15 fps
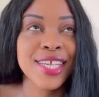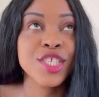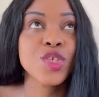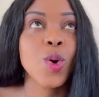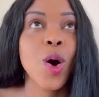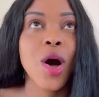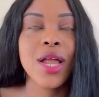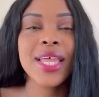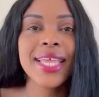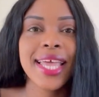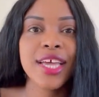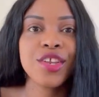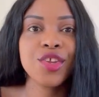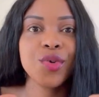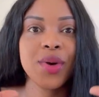So all it
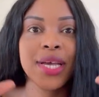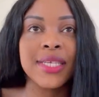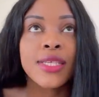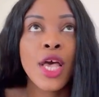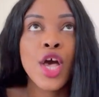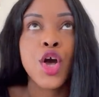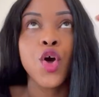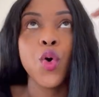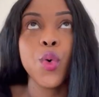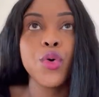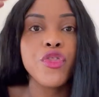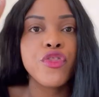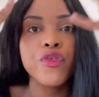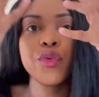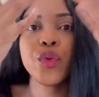can do is go
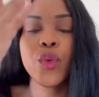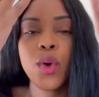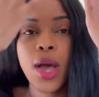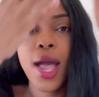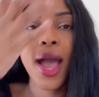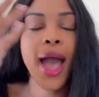through